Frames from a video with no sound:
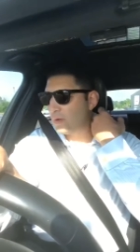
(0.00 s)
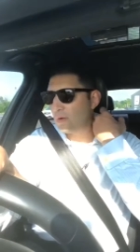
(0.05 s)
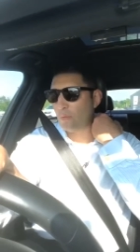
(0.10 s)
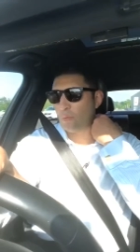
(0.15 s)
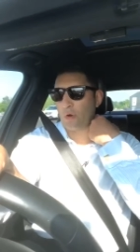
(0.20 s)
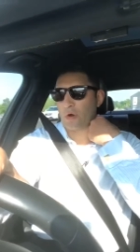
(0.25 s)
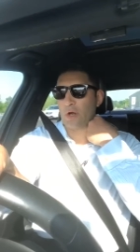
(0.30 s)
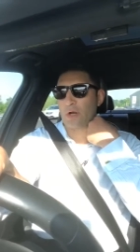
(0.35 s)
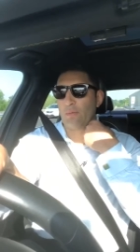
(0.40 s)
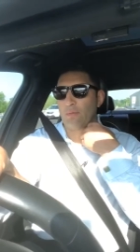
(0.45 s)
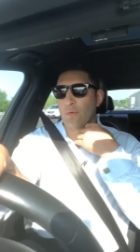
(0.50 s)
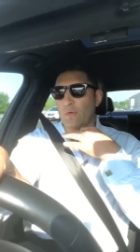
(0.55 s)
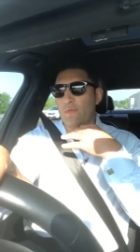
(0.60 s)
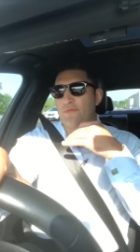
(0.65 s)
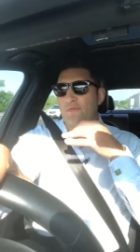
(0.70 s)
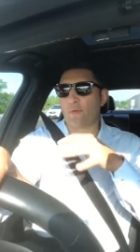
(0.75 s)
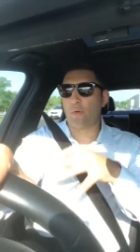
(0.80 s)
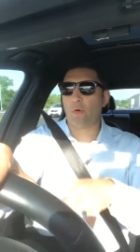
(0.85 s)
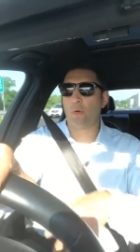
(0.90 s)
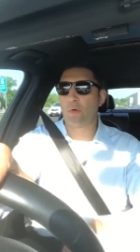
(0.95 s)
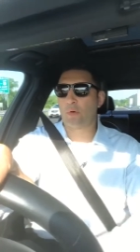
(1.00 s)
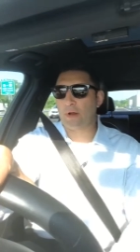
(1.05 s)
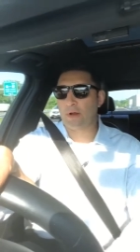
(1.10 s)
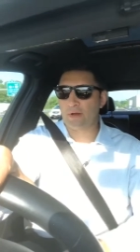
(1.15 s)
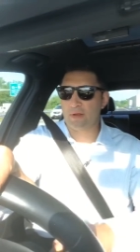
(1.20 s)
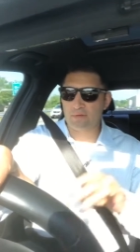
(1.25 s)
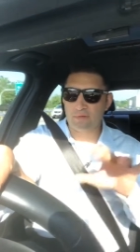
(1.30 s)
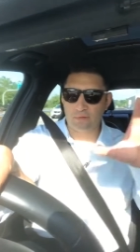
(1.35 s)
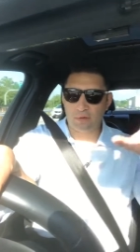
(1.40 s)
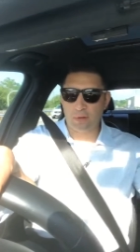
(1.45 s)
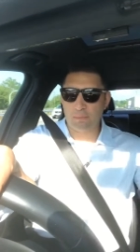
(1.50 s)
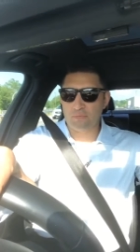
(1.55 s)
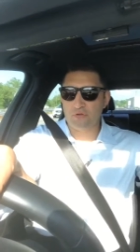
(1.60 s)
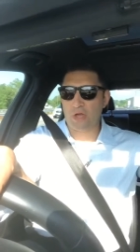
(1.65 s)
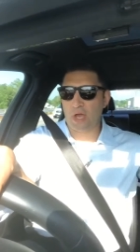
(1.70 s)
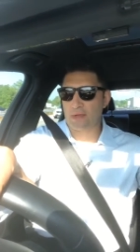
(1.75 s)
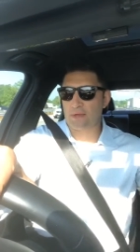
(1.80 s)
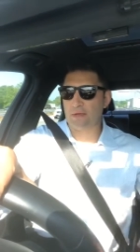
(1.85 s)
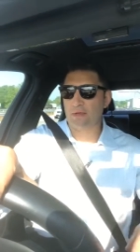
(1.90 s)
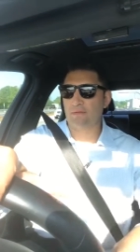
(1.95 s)
We're going to move forward, and this is the
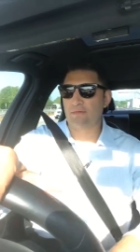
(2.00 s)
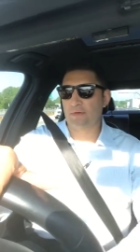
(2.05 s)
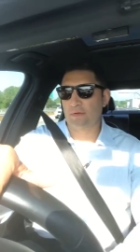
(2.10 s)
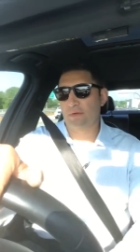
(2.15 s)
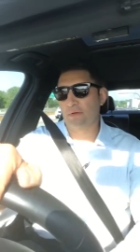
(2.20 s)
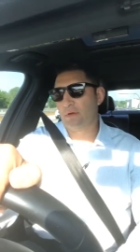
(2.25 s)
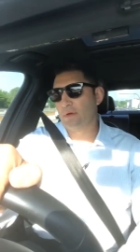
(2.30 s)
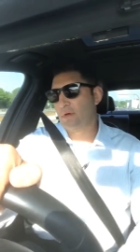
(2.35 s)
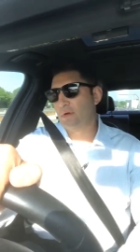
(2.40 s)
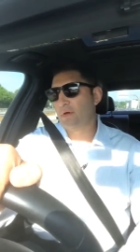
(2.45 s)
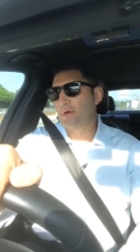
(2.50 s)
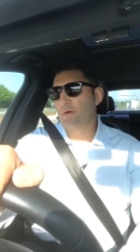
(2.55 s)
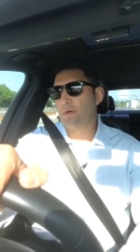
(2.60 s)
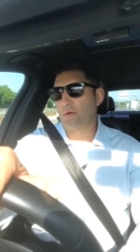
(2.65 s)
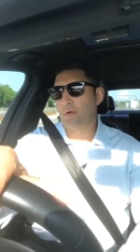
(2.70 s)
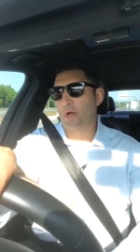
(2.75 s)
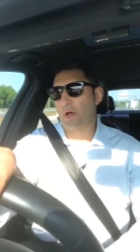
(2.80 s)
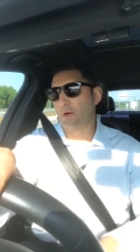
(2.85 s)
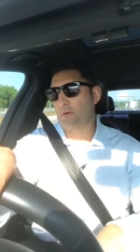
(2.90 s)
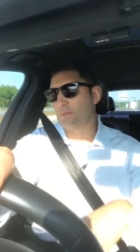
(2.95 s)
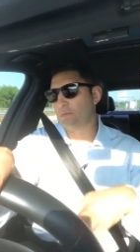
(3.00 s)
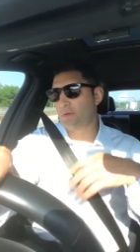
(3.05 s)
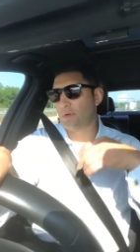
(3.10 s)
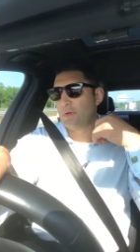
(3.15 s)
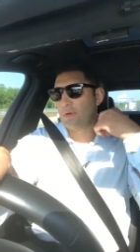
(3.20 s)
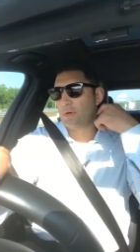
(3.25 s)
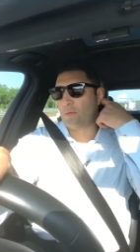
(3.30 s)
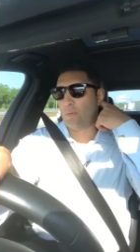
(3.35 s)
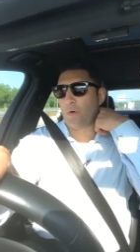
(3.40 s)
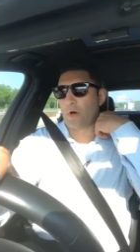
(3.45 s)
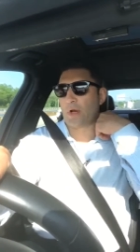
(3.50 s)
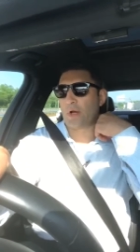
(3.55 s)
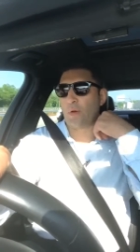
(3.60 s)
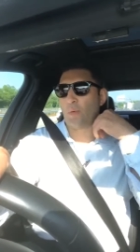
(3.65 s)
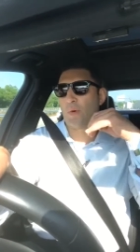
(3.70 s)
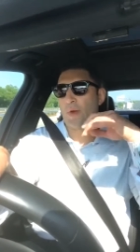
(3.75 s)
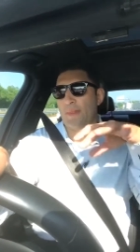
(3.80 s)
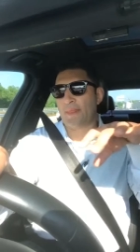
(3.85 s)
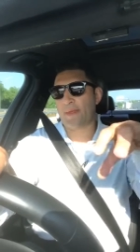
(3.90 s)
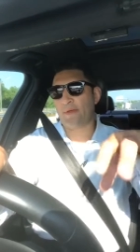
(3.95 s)
objective, and we're going to
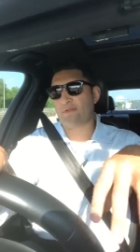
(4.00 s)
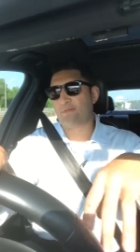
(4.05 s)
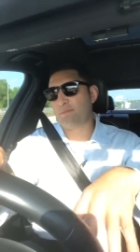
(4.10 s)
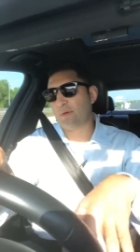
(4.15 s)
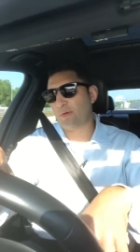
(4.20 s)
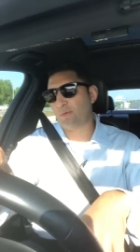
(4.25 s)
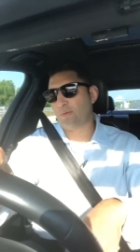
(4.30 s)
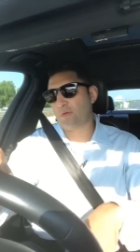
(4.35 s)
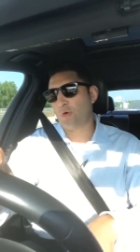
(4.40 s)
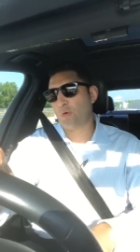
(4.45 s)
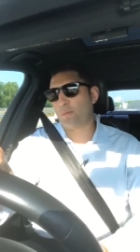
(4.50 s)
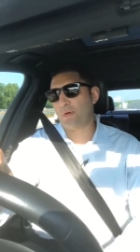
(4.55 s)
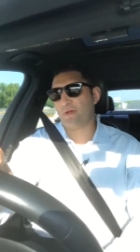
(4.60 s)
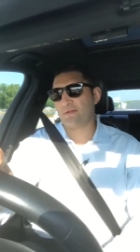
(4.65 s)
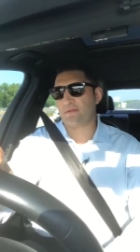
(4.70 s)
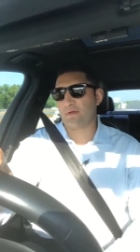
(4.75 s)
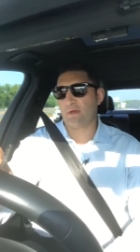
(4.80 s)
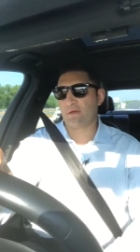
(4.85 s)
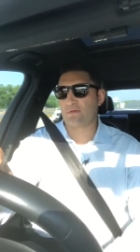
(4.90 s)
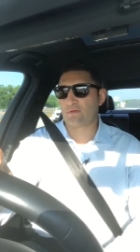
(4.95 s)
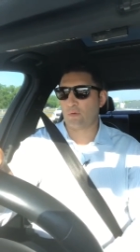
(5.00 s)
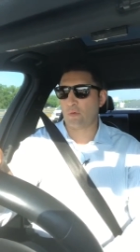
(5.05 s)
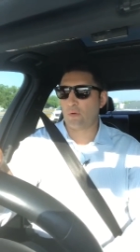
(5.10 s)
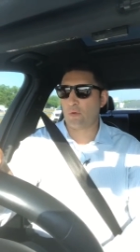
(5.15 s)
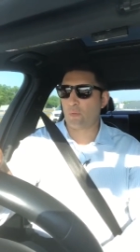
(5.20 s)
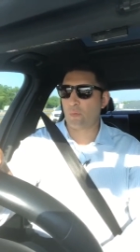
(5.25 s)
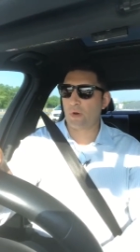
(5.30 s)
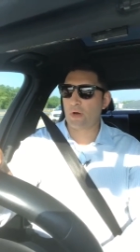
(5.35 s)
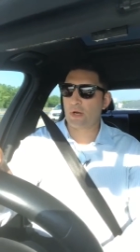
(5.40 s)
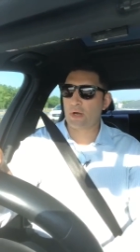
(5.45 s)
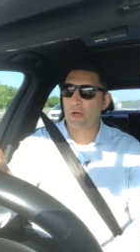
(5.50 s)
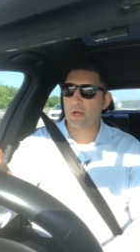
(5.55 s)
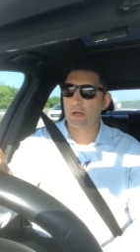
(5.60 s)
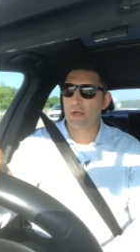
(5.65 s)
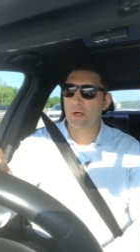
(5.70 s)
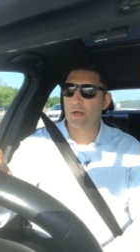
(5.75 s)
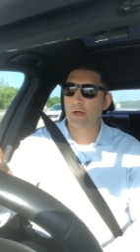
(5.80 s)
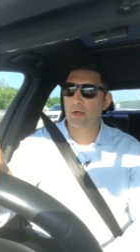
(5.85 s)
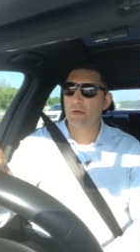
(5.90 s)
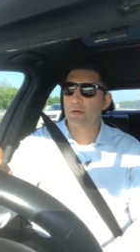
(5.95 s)
win this new business, or we're going
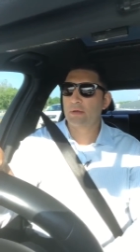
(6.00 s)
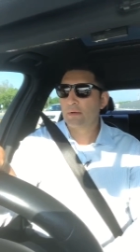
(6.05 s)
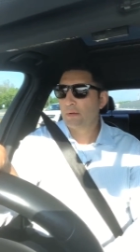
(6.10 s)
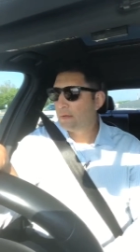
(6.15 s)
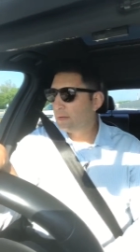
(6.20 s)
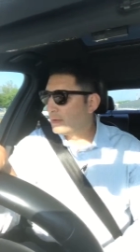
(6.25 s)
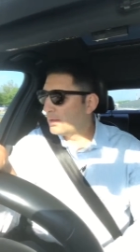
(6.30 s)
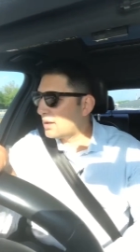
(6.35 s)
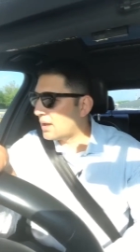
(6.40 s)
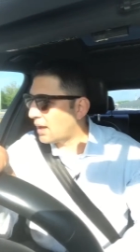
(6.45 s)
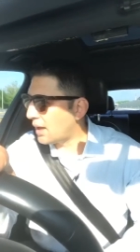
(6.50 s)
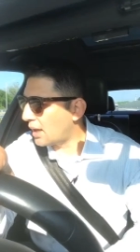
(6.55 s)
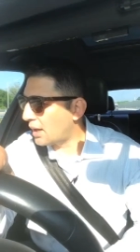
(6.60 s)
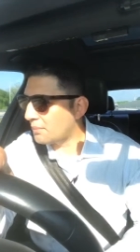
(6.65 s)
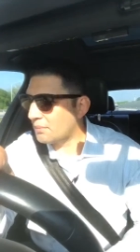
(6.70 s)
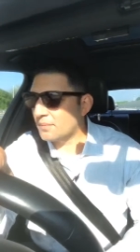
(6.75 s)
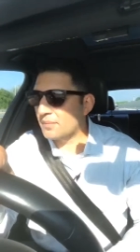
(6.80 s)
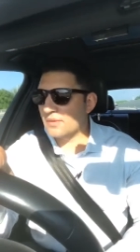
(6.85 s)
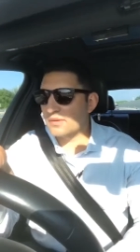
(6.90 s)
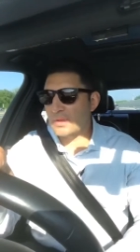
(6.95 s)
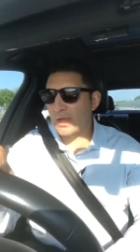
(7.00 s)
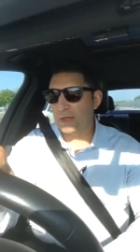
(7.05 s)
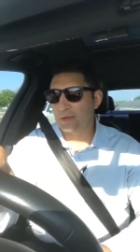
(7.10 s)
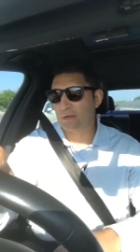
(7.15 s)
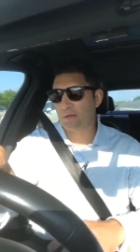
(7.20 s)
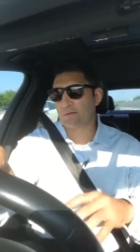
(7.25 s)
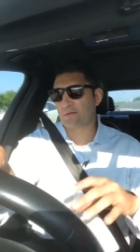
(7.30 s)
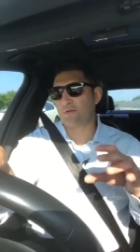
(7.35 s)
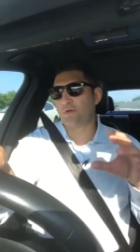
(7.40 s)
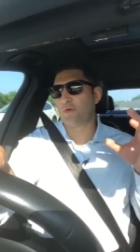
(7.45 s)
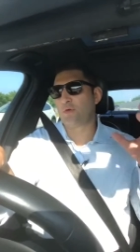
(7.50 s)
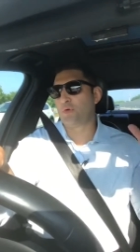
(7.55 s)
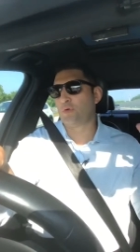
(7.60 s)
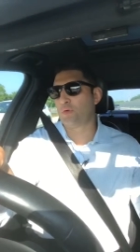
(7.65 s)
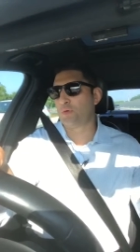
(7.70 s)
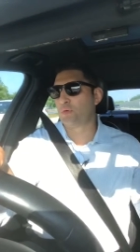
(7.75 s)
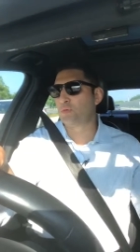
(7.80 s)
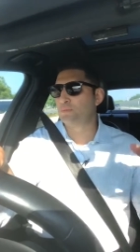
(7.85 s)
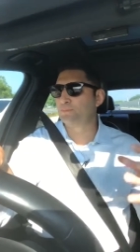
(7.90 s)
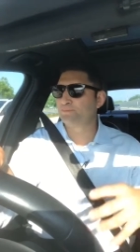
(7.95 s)
to take this
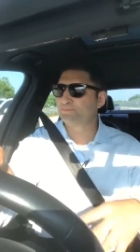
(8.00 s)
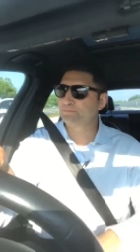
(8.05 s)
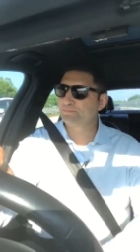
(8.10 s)
new